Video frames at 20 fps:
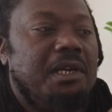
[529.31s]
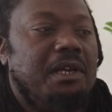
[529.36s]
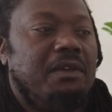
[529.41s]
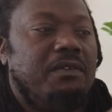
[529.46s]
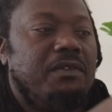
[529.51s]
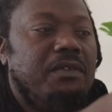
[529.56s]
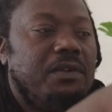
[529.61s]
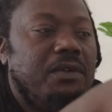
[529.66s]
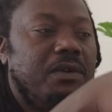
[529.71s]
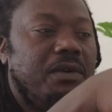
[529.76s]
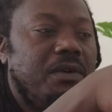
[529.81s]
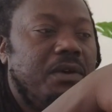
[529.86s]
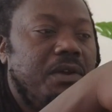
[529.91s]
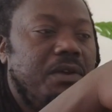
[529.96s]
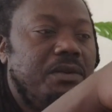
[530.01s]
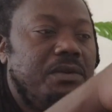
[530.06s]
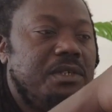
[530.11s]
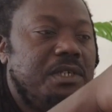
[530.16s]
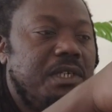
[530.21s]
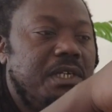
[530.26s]
if you're not
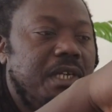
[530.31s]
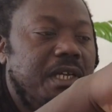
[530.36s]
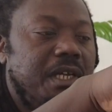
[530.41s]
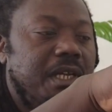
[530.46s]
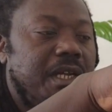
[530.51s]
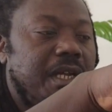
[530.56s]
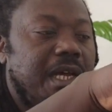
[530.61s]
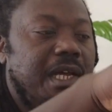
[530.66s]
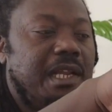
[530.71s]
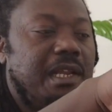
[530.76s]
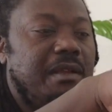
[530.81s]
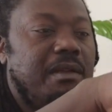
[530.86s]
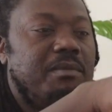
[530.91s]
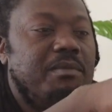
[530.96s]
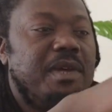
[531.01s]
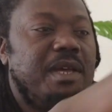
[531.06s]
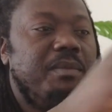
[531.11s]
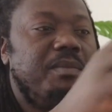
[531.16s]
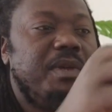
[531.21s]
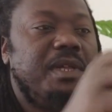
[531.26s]
using it, and
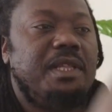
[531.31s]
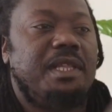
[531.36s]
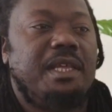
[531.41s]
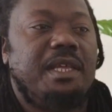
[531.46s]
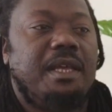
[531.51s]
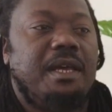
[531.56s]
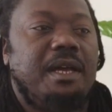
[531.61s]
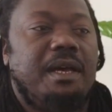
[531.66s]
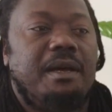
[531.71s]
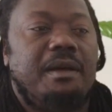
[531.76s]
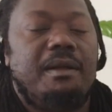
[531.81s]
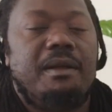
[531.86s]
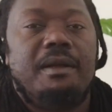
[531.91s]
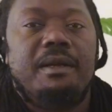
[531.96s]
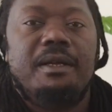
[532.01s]
maybe the